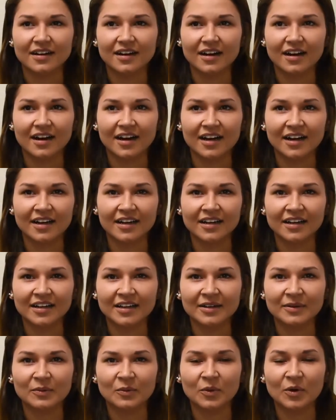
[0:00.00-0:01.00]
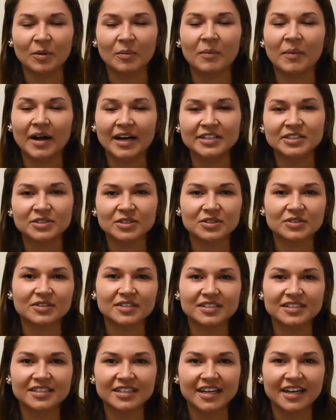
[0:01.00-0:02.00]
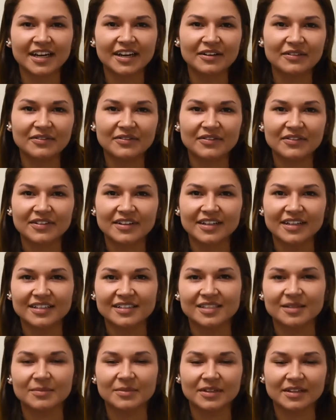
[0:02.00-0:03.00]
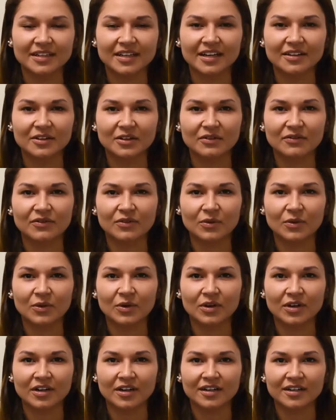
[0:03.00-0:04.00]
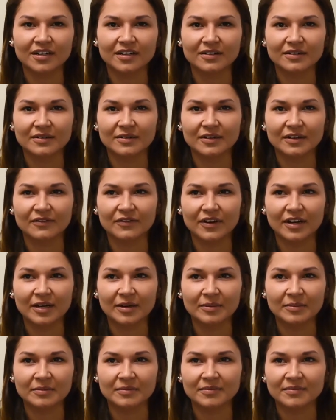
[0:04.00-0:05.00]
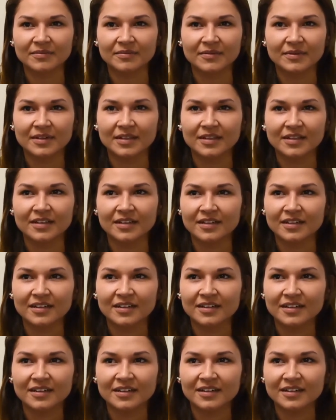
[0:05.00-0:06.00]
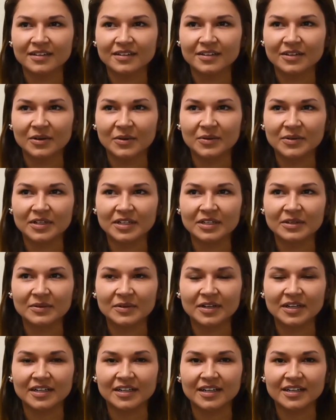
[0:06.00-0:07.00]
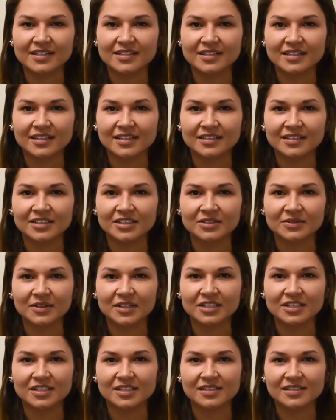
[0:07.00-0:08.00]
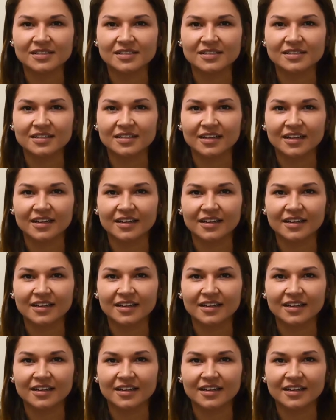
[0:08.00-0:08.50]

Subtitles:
I want my children to have. It's something that I look for if I'm going anywhere, I guess, any situations.